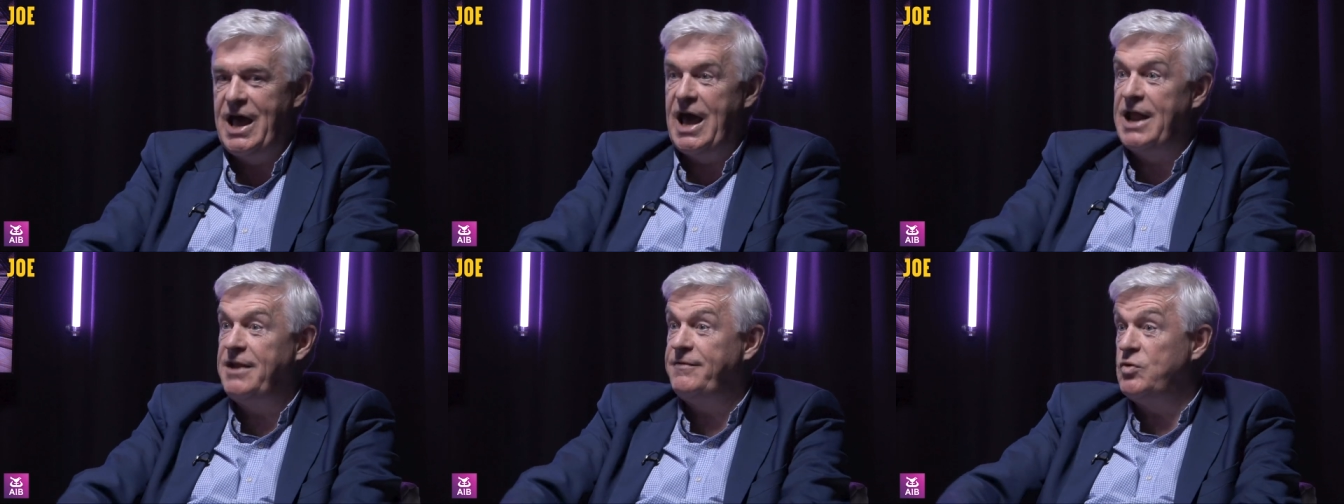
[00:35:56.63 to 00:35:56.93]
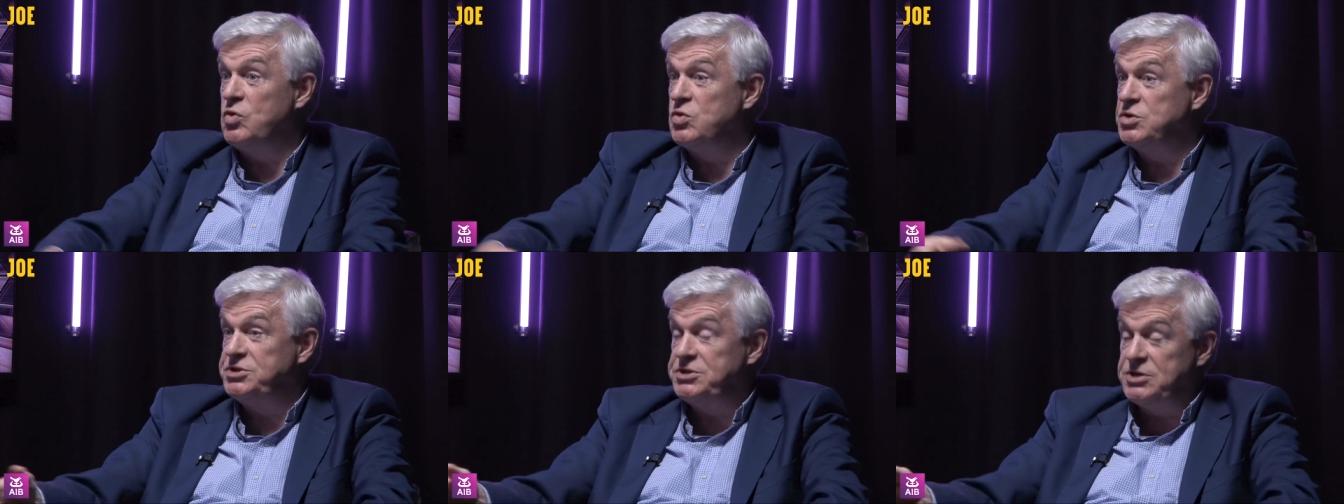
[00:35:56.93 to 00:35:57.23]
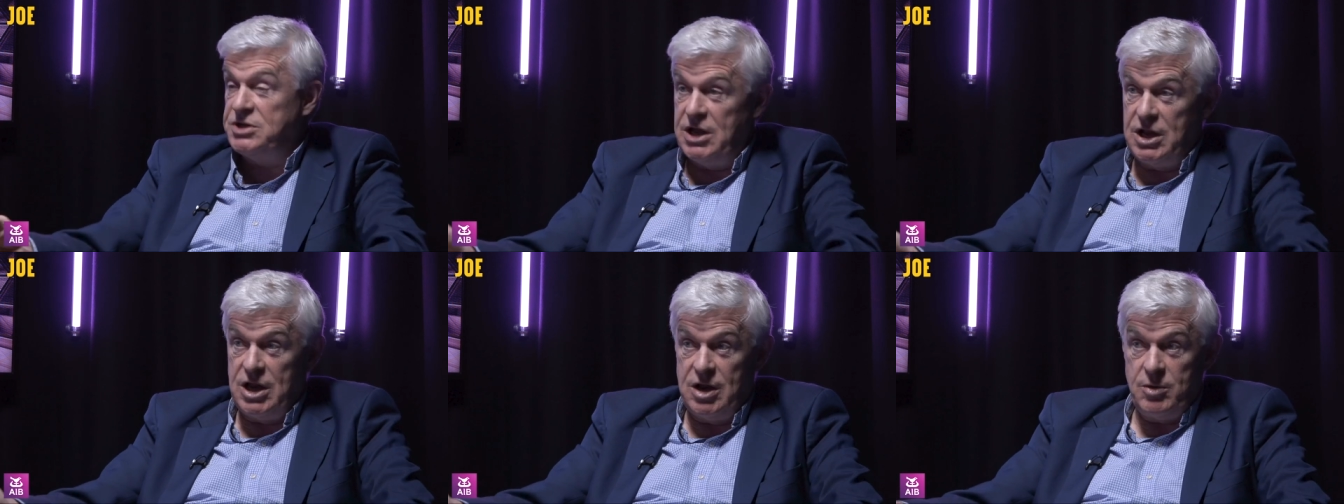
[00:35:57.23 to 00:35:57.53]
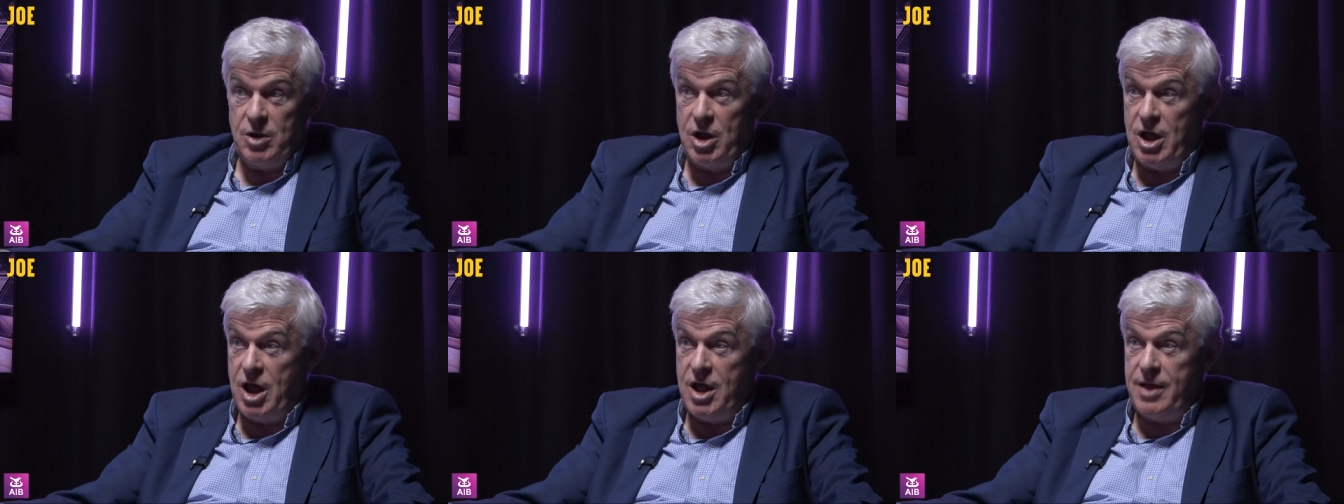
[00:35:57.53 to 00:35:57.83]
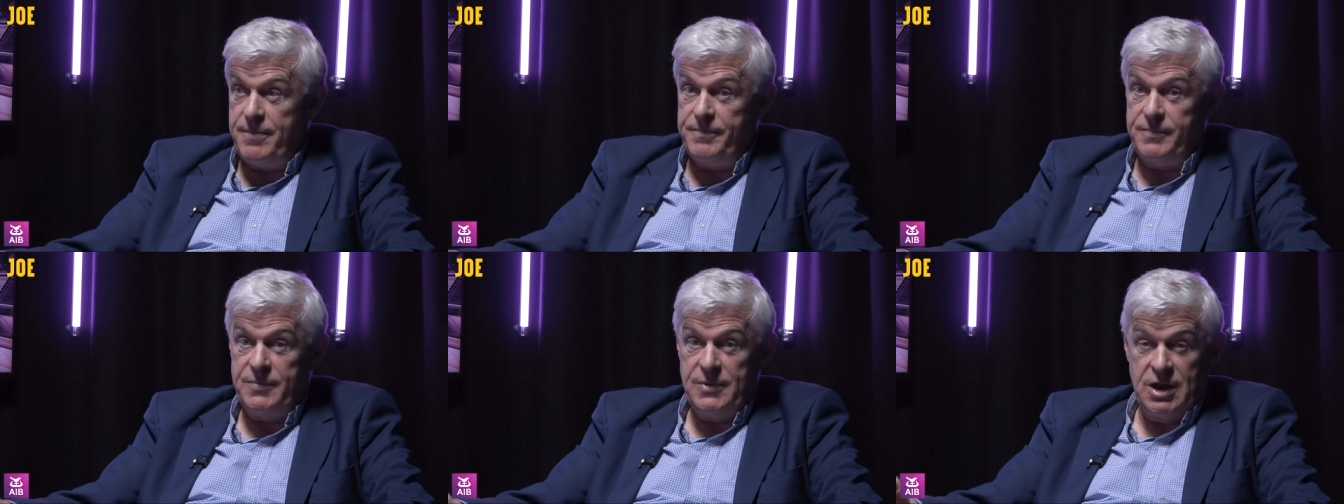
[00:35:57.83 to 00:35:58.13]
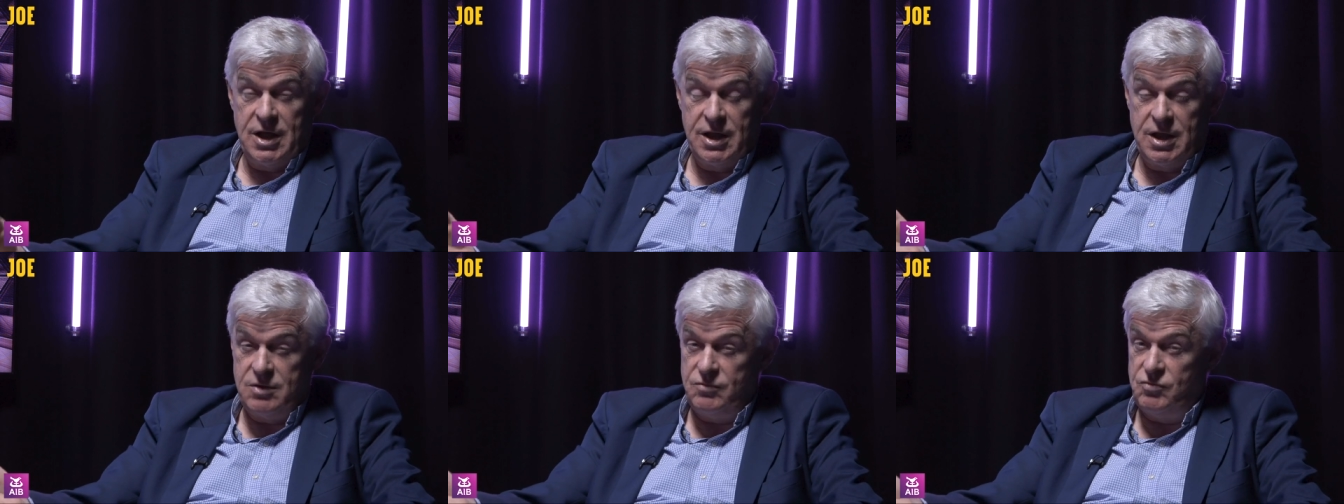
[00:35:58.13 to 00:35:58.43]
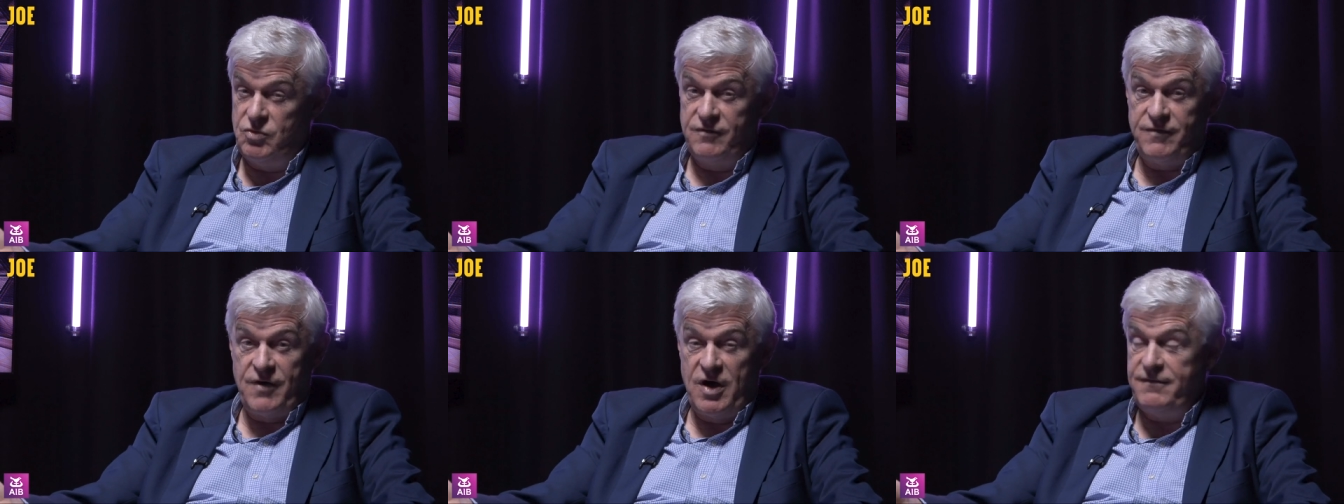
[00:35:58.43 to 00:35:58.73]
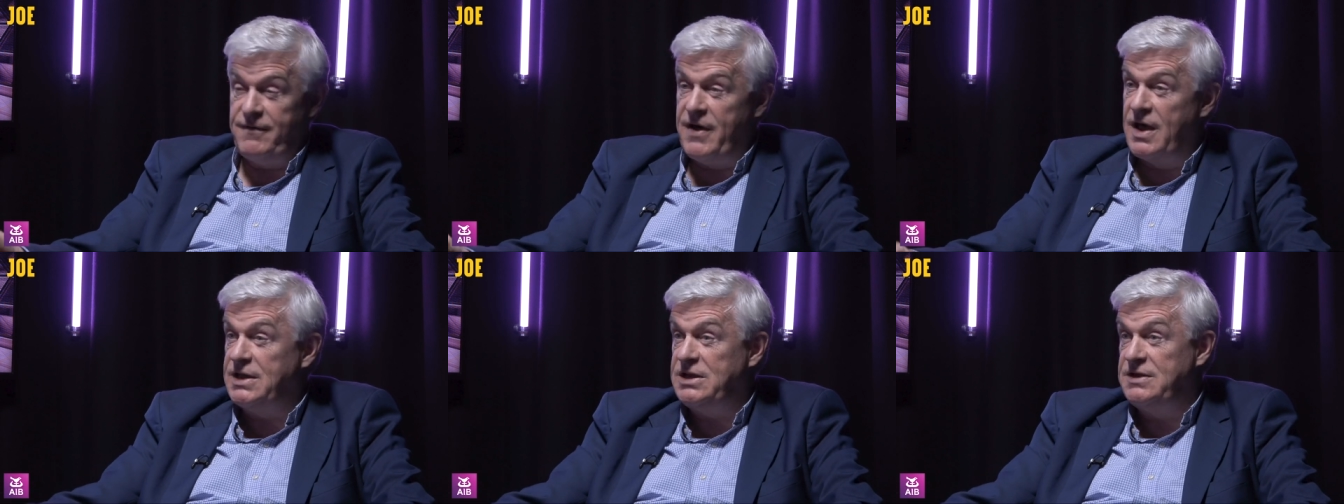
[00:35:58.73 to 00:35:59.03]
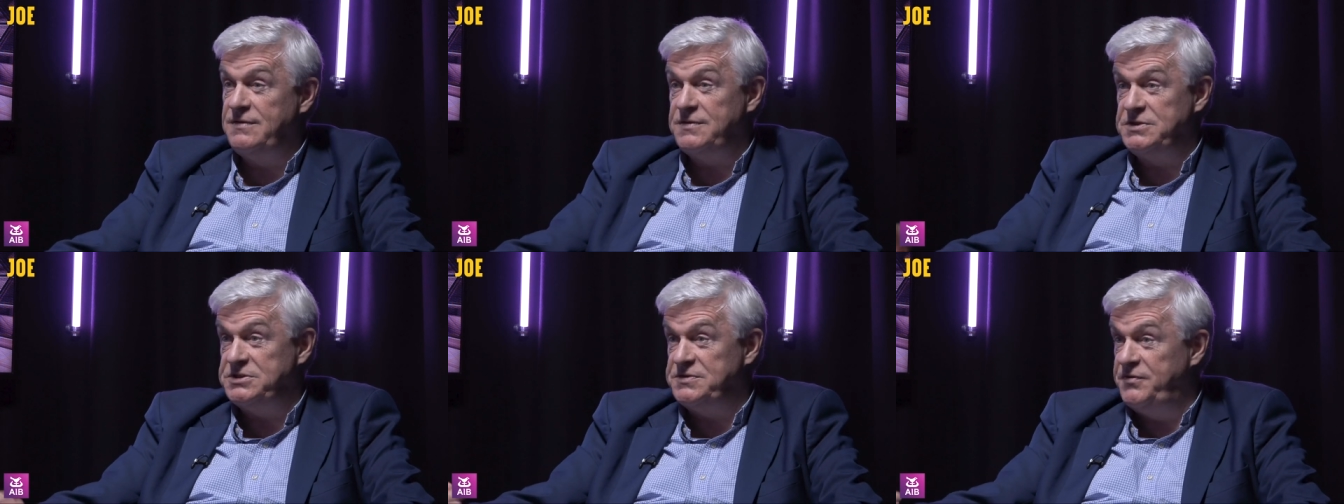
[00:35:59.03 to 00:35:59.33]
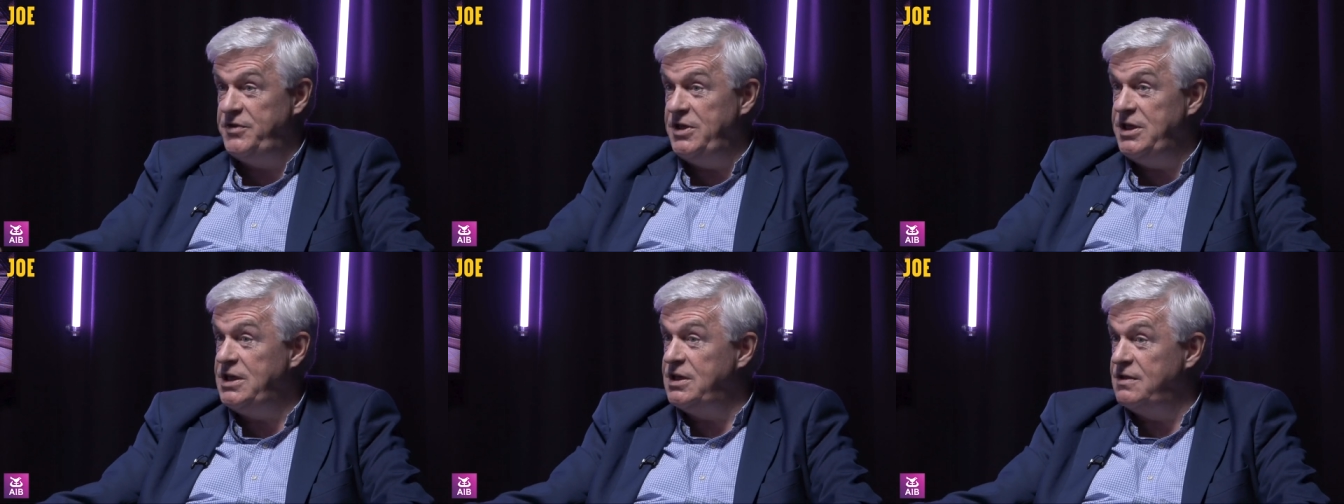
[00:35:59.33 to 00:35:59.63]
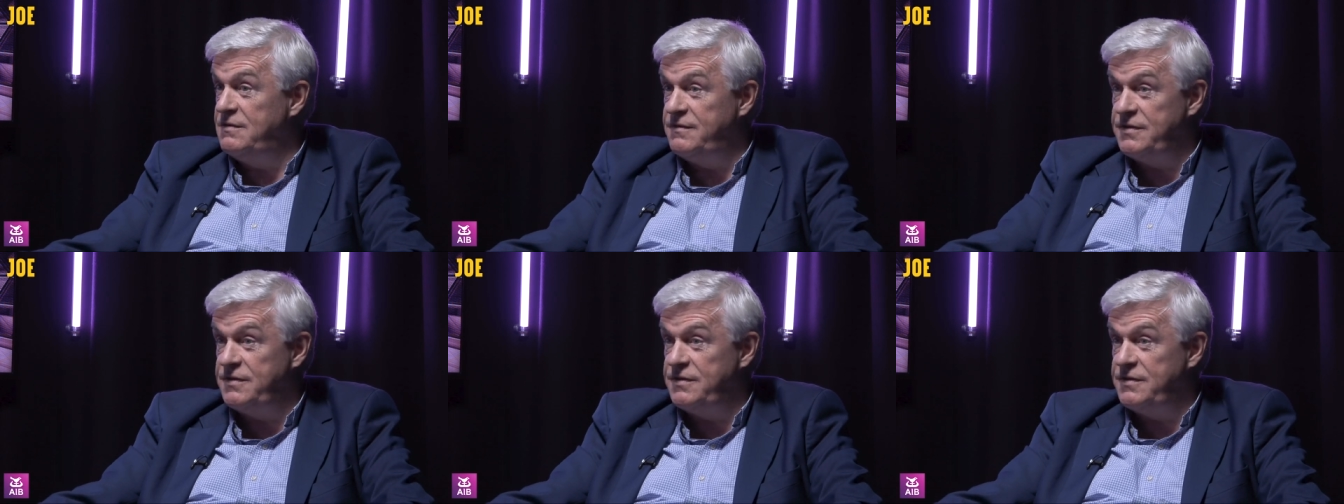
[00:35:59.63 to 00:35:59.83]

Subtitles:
And of course, like Revive Active is vegan,